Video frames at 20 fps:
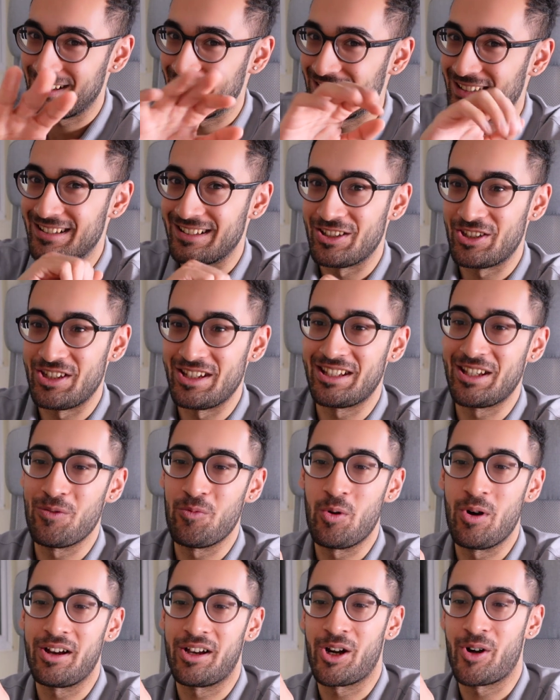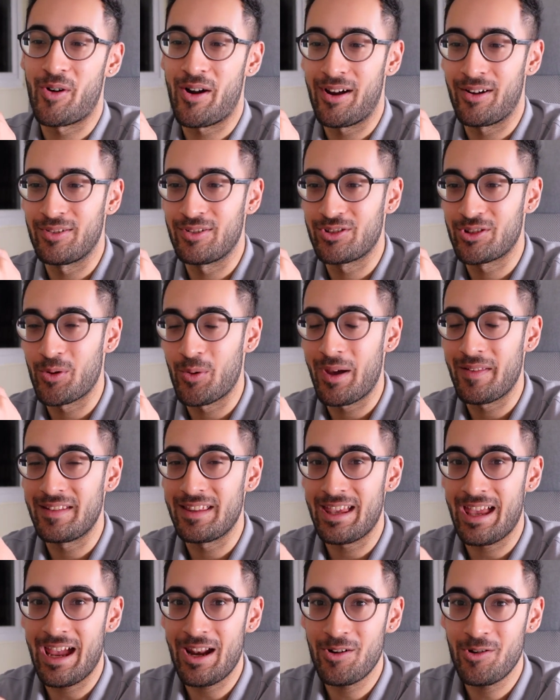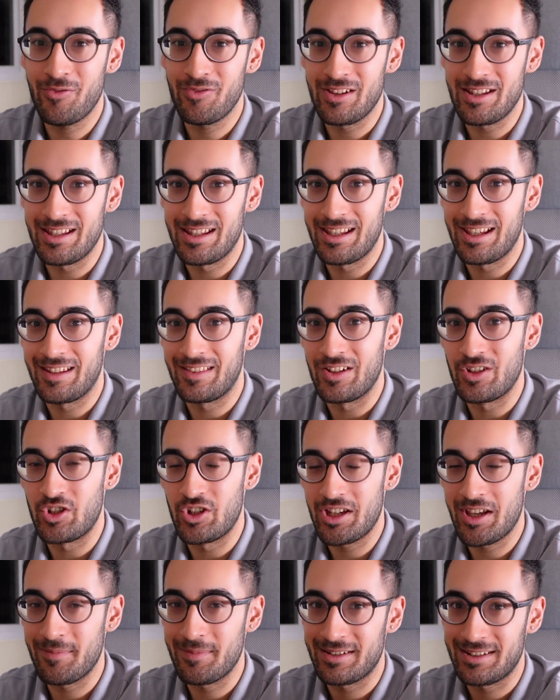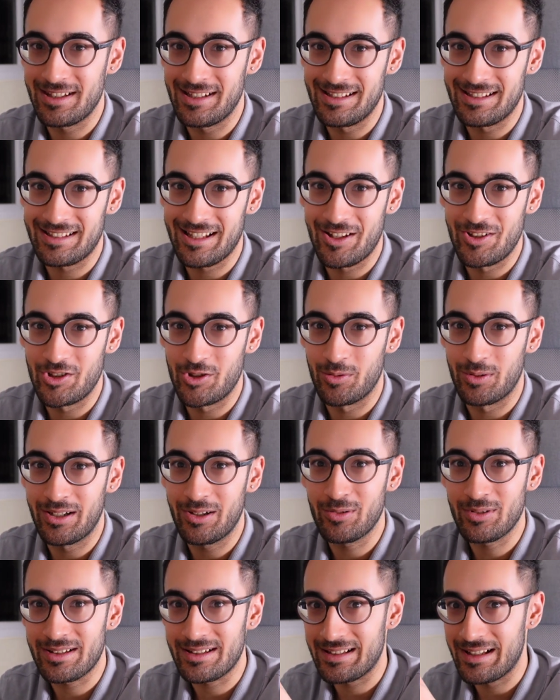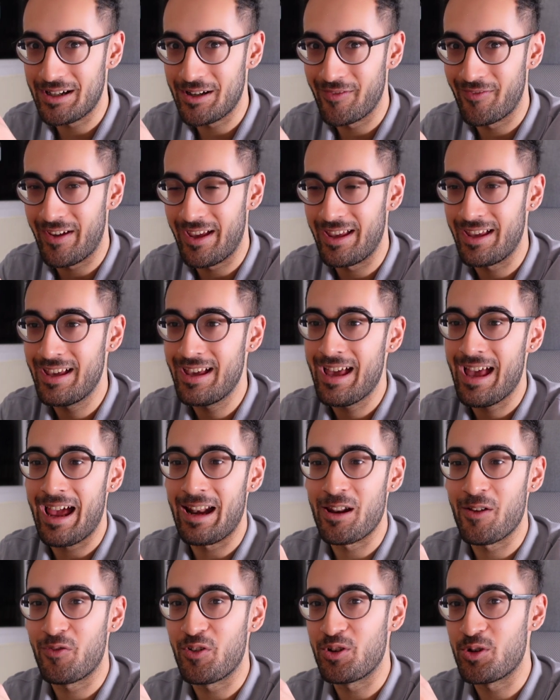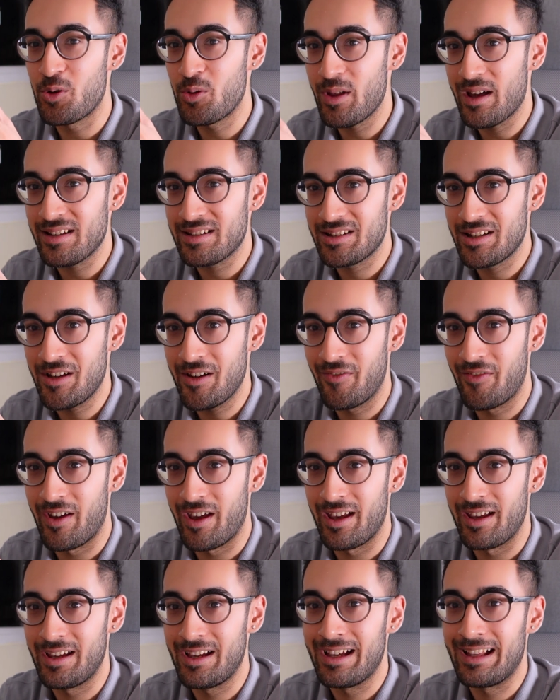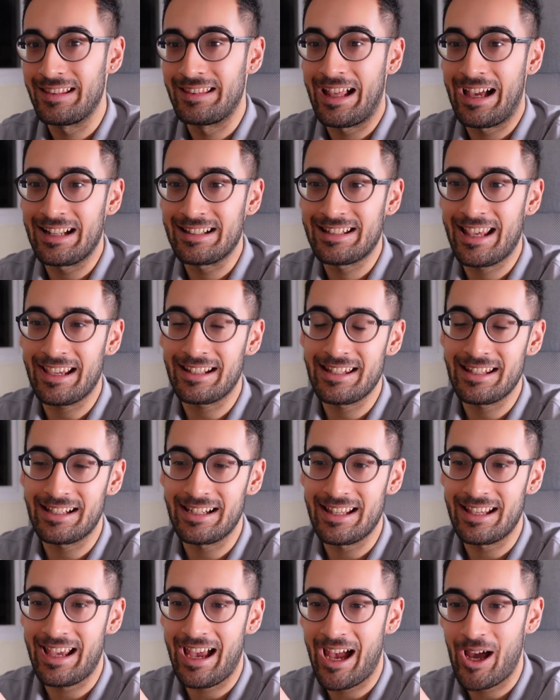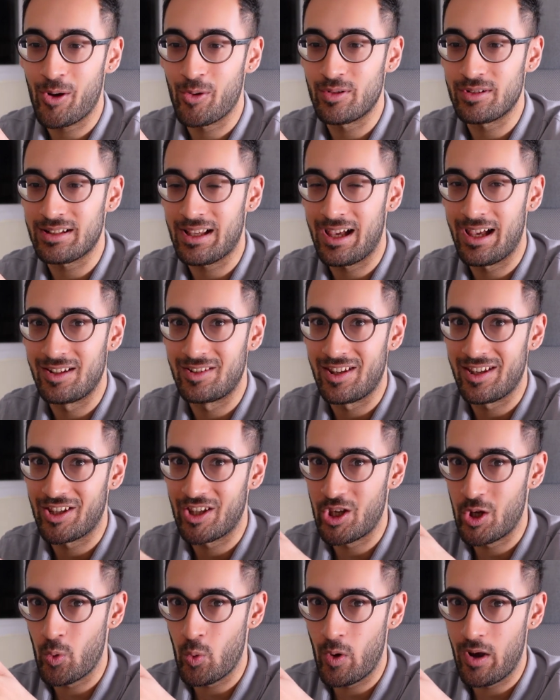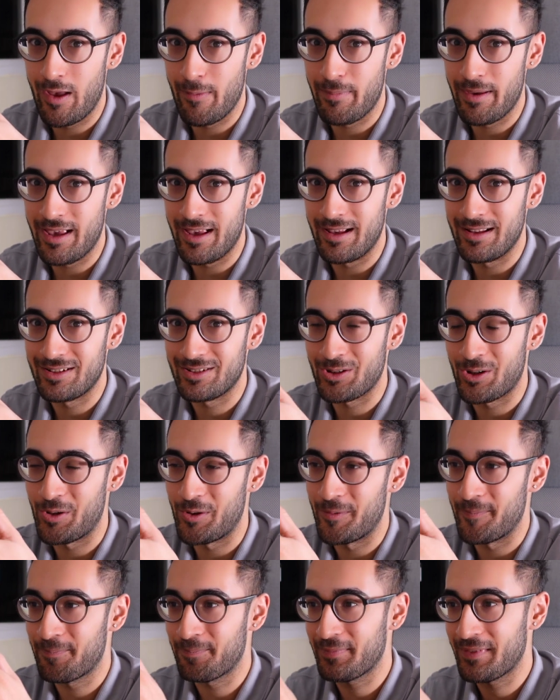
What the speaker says: there's a cheeky workaround. So at the end of the year, the GMC sends you a little survey. And if you do that survey, that technically counts as a QIP. So